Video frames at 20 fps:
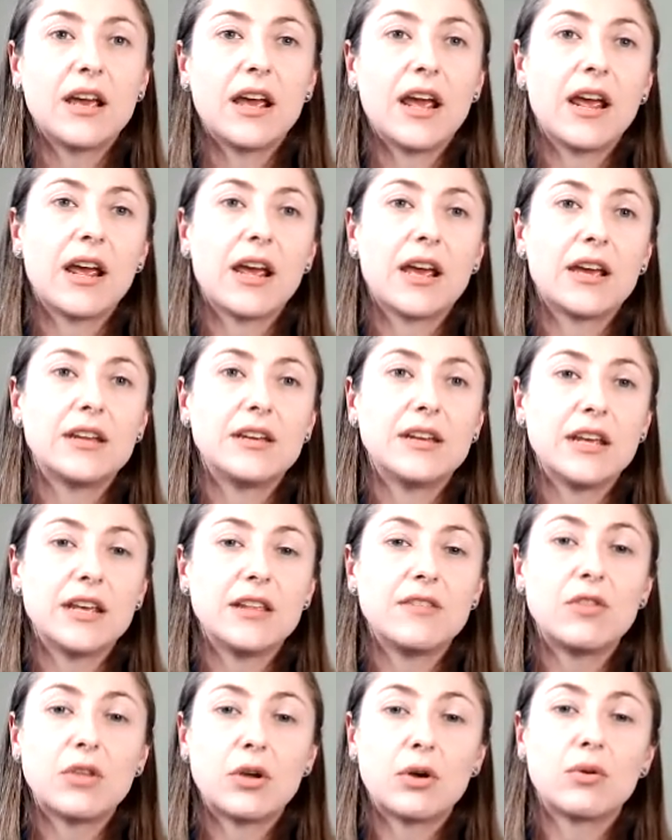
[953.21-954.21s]
And
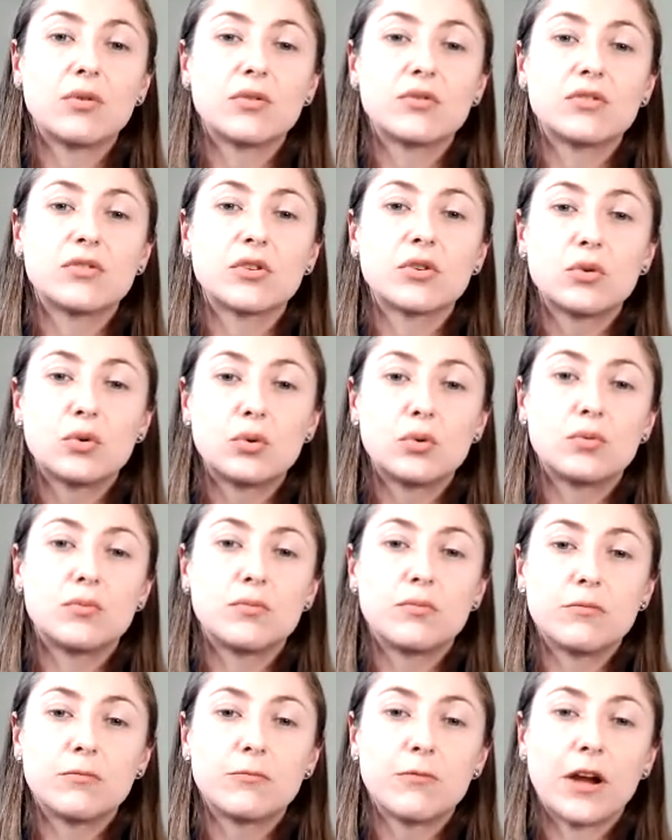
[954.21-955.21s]
in those
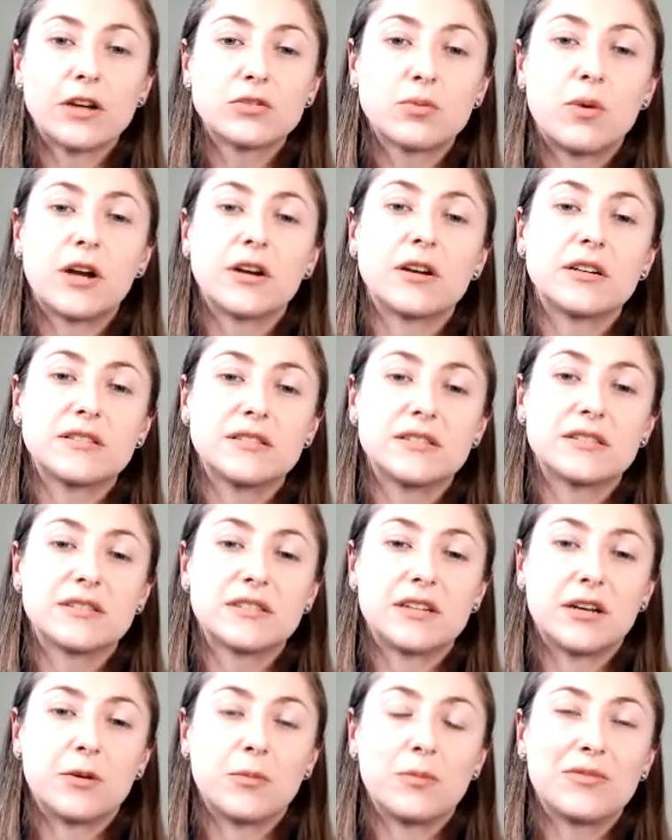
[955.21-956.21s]
freshwater
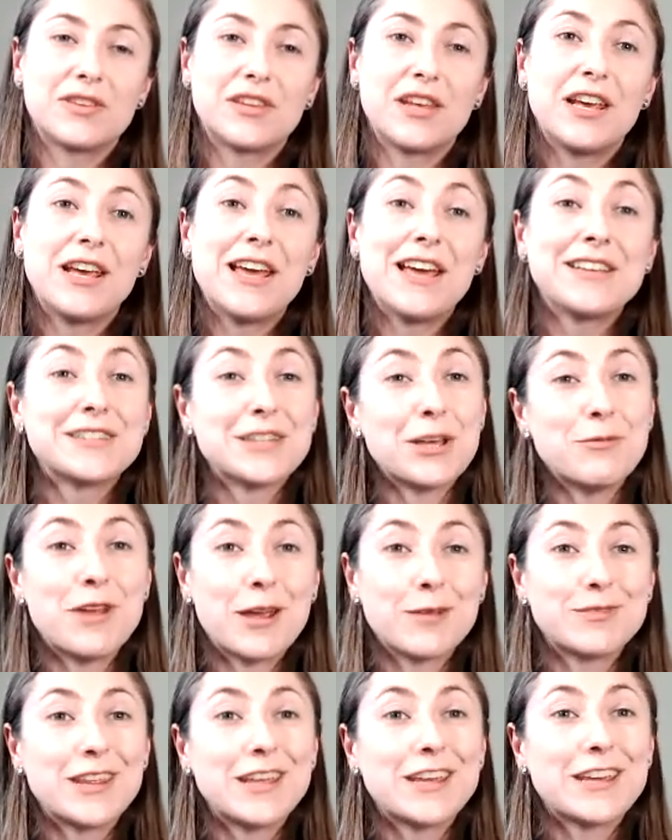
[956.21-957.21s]
systems,
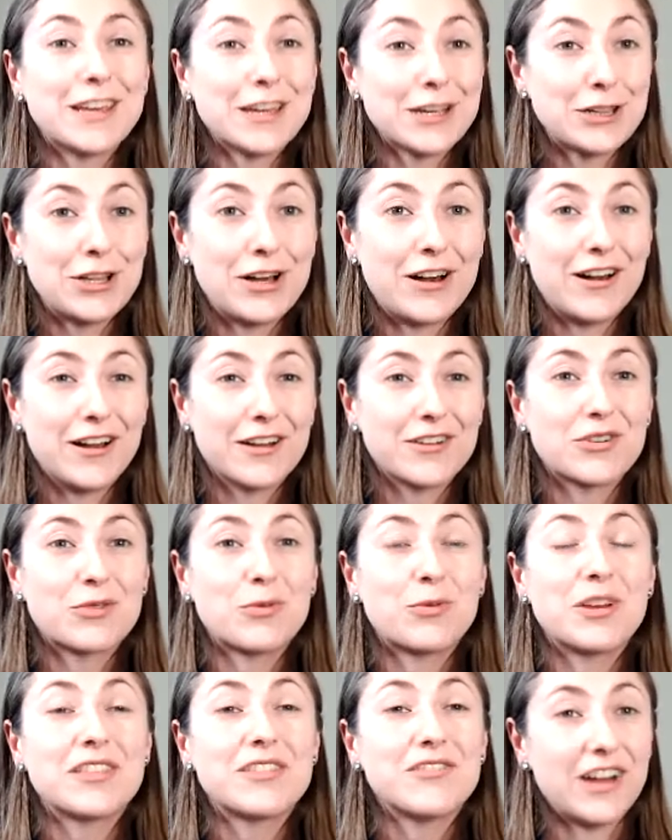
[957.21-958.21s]
sometimes they get clogged
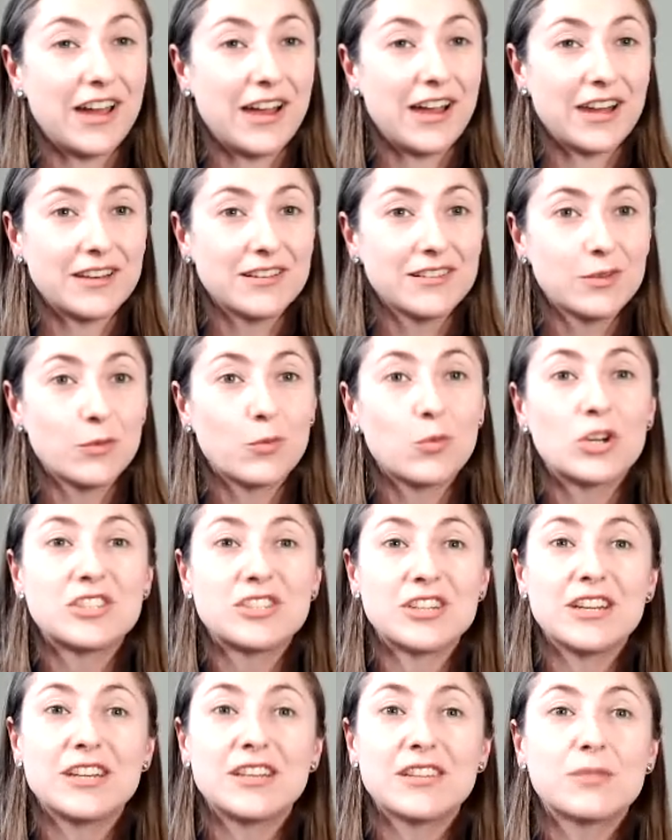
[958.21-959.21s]
with vines, which
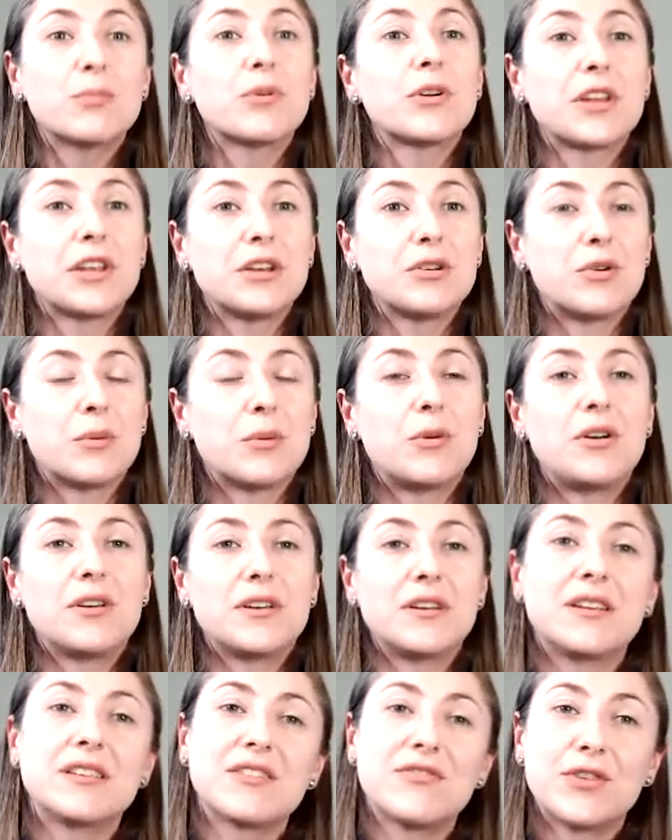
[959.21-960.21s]
is pretty normal
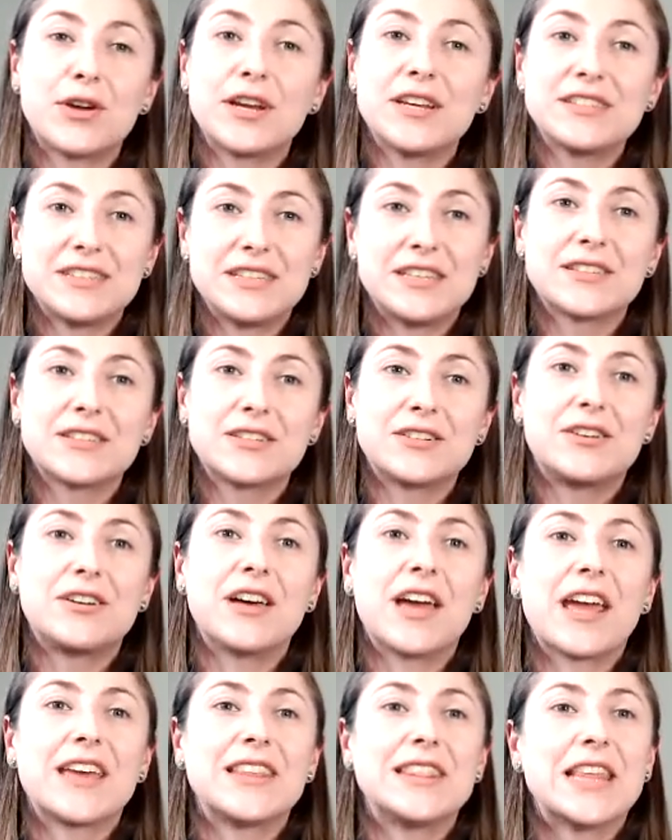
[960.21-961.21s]
and it's very seasonal
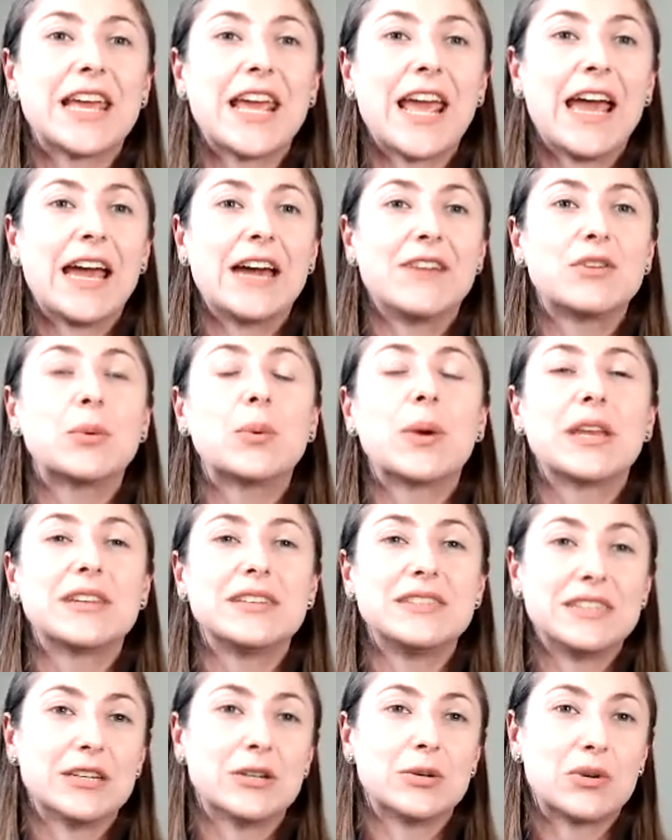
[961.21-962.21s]
and they have a way to
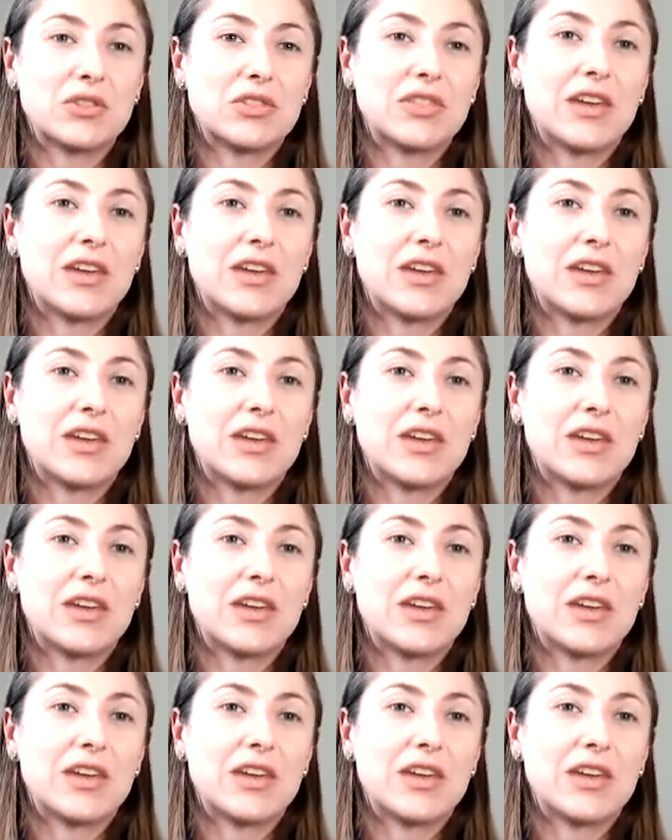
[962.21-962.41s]
deal with